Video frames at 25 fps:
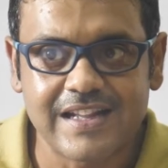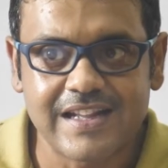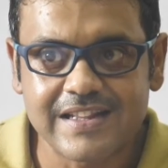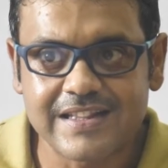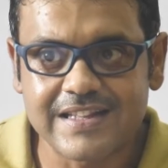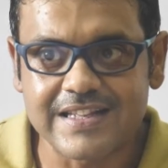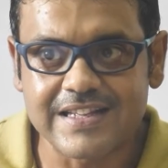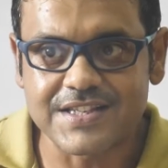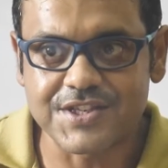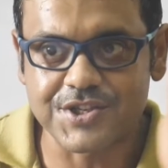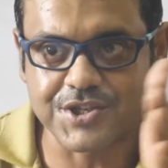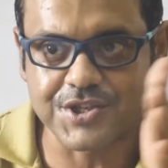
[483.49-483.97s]

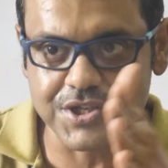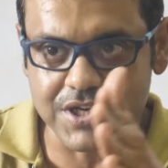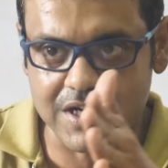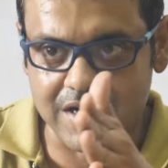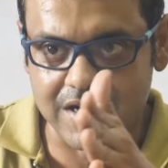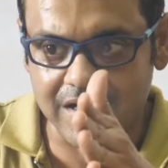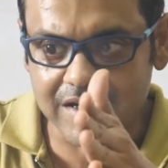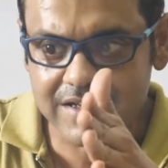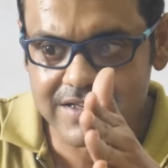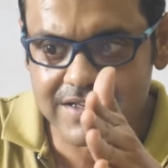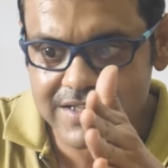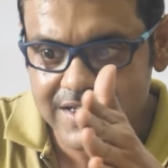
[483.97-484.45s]
This
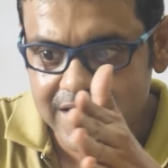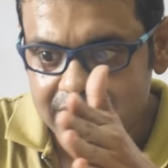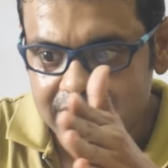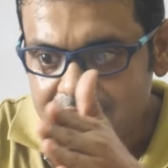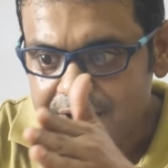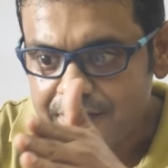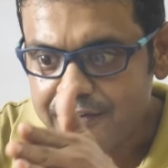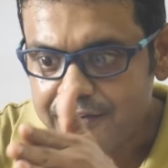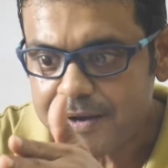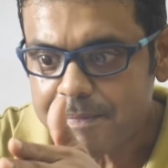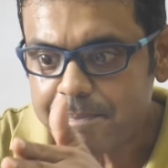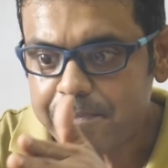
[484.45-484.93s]
chart
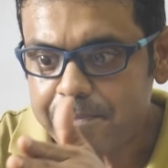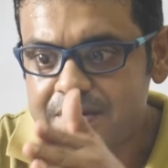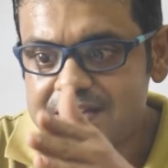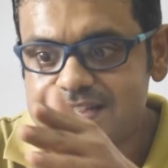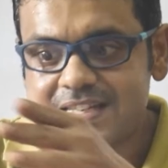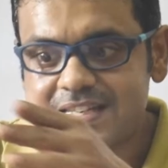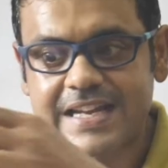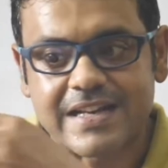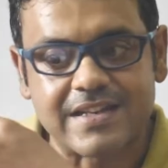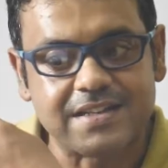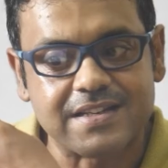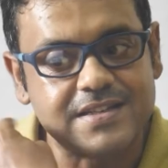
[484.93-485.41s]

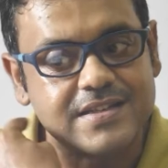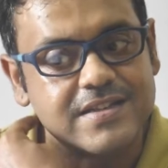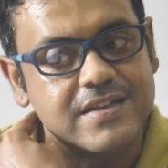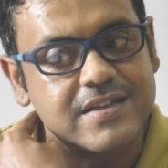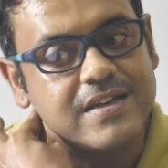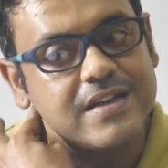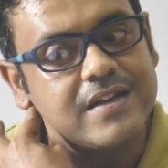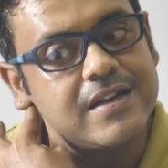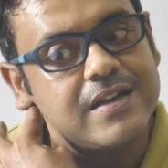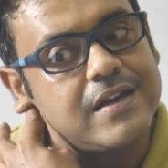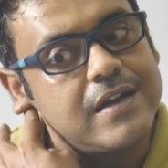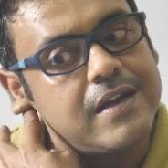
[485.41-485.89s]

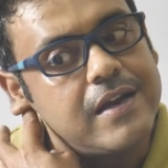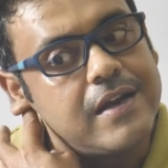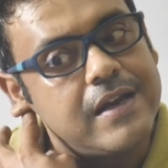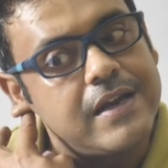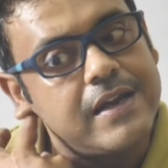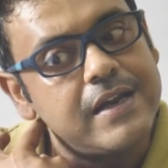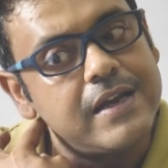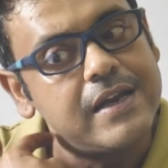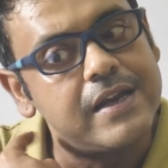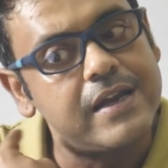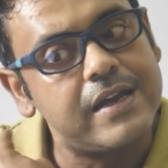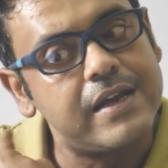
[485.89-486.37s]
represents.
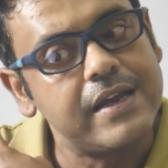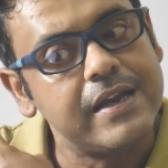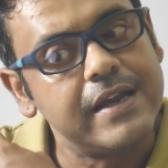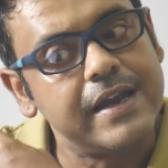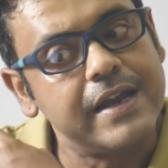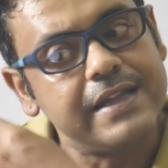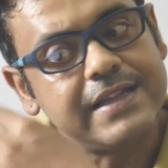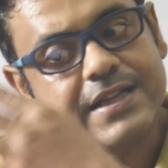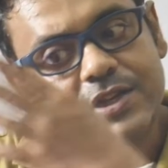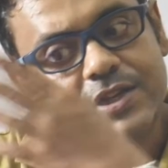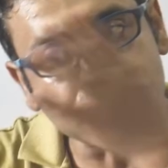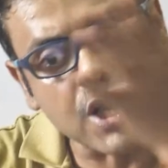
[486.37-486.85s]

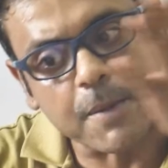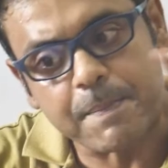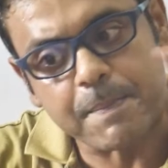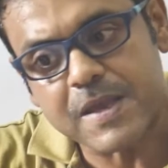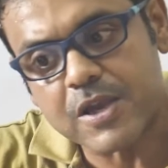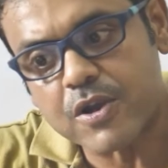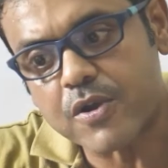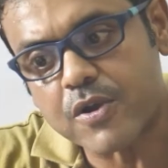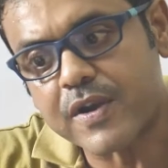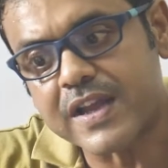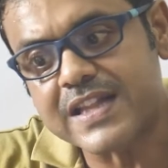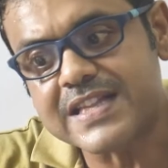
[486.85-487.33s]
In the
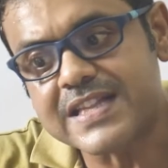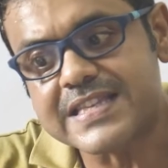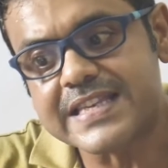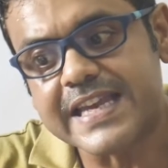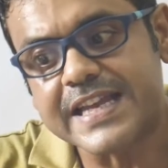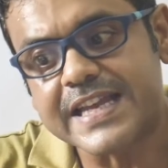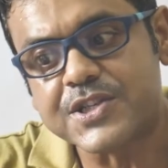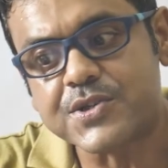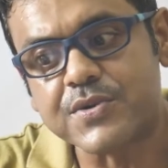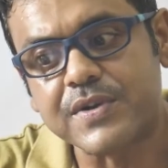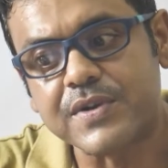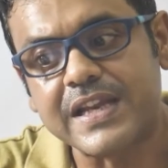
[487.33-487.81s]
topic you can
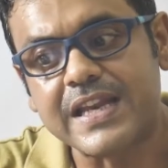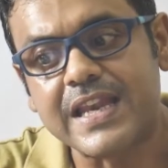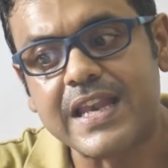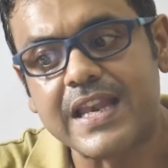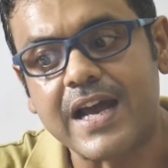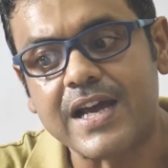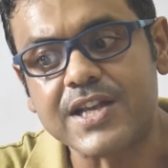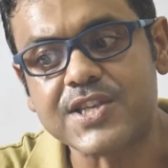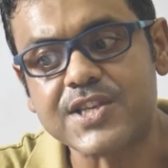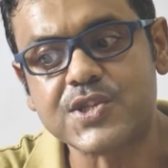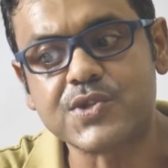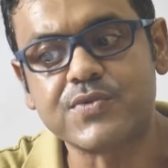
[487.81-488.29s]
say to
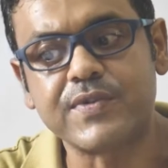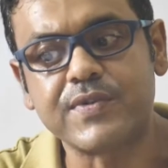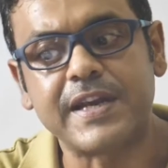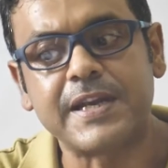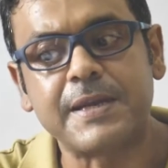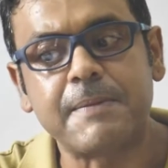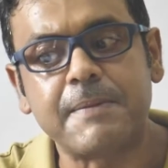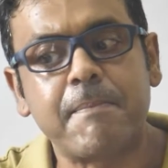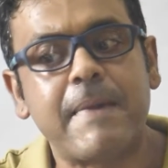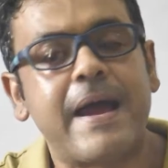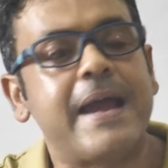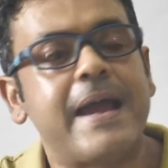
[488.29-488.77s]

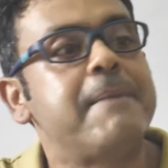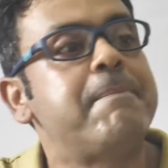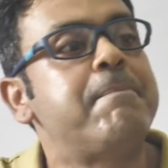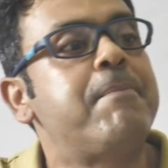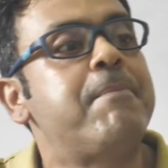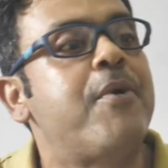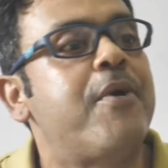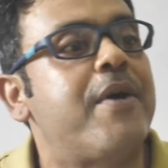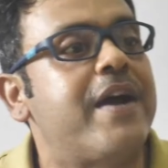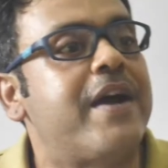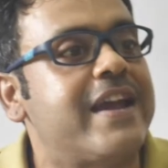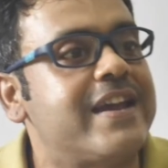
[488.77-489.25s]
illustrate my
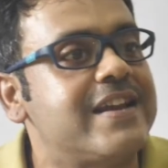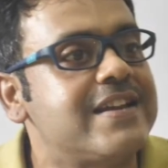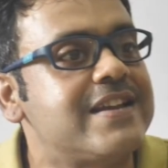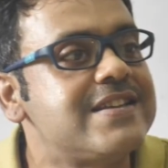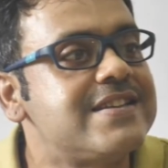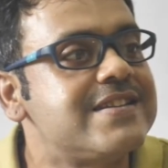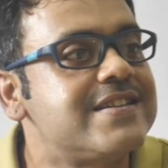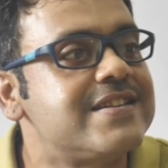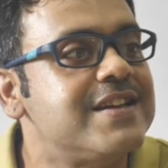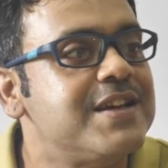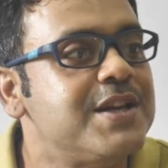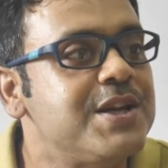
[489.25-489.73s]

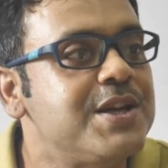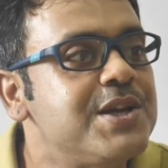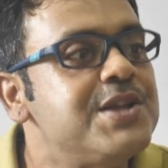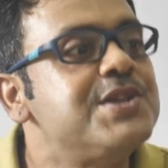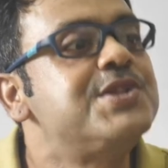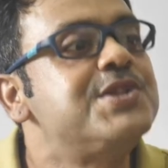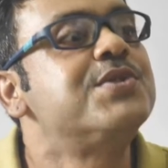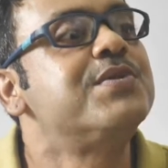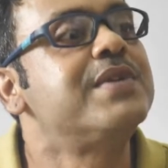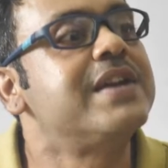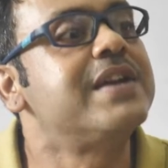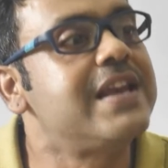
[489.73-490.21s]
point.
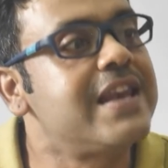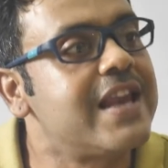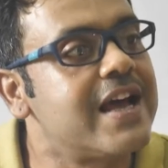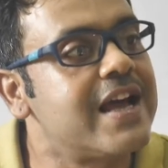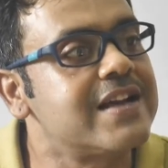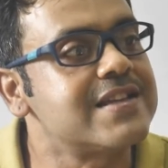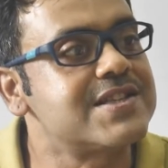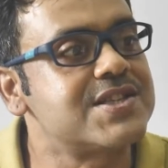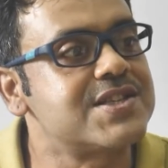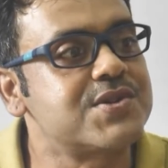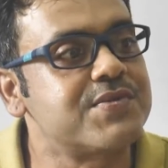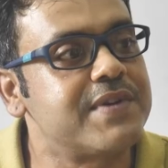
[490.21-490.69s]
To
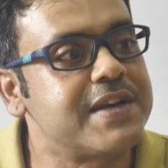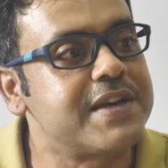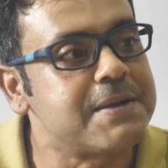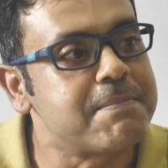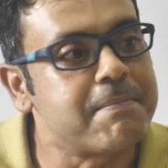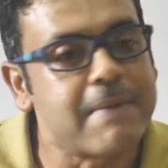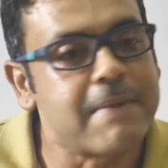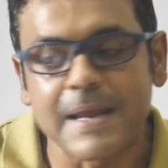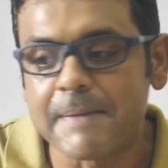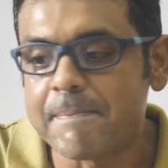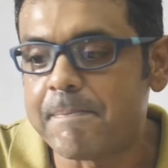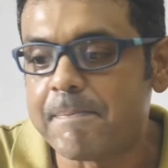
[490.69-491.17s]

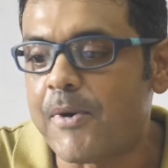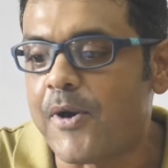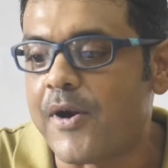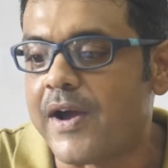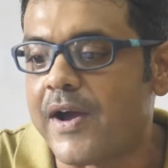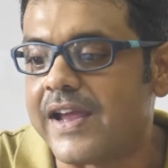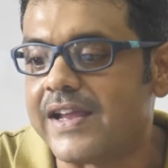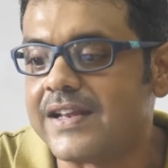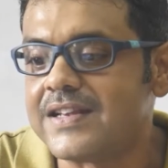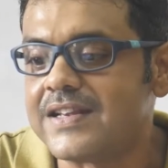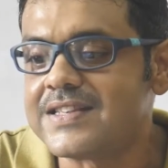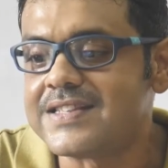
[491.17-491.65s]
illustrate my
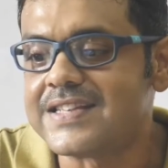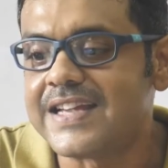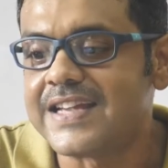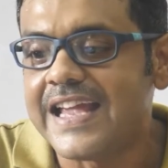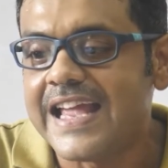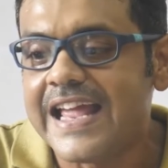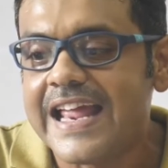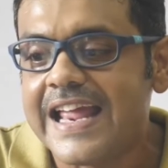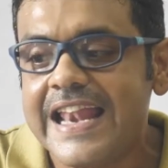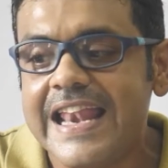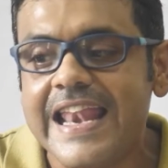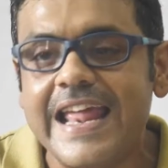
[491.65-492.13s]
point,
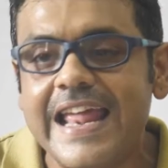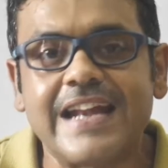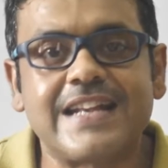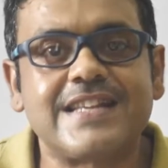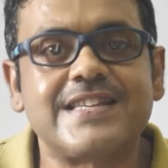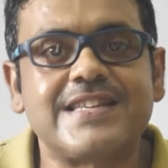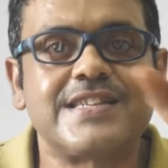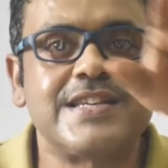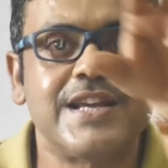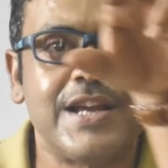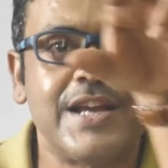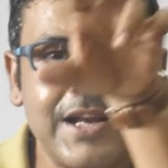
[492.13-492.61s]

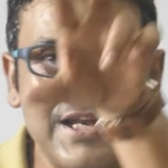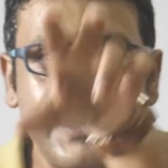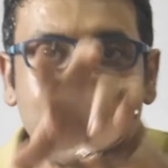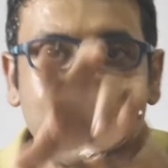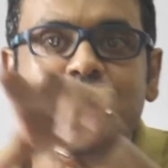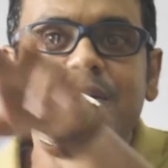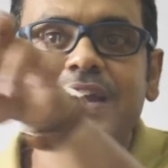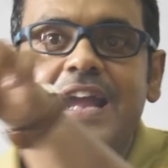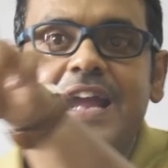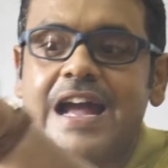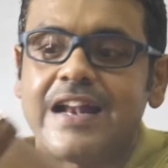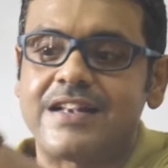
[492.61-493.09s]
let's
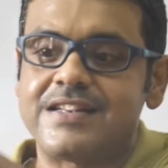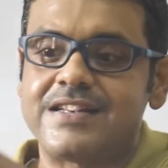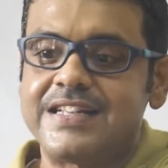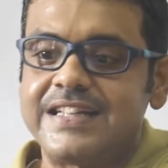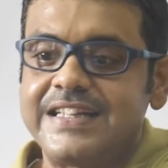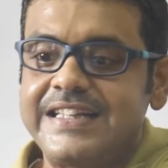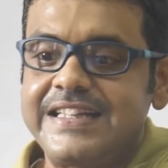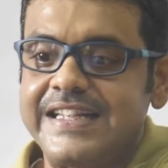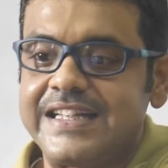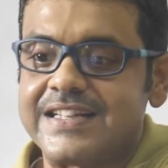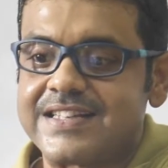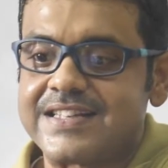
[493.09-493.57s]
look
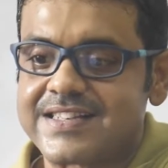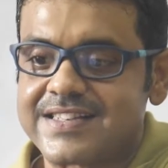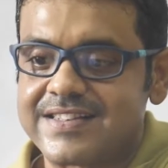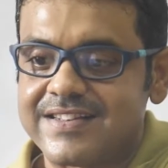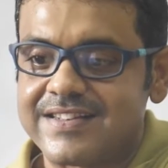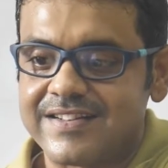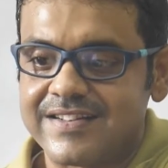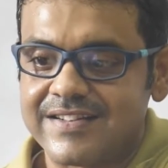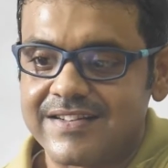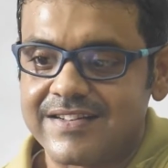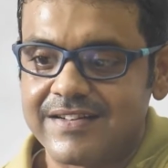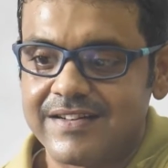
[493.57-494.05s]
at
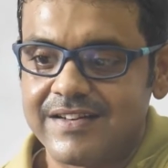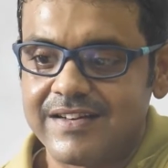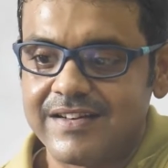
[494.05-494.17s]
this.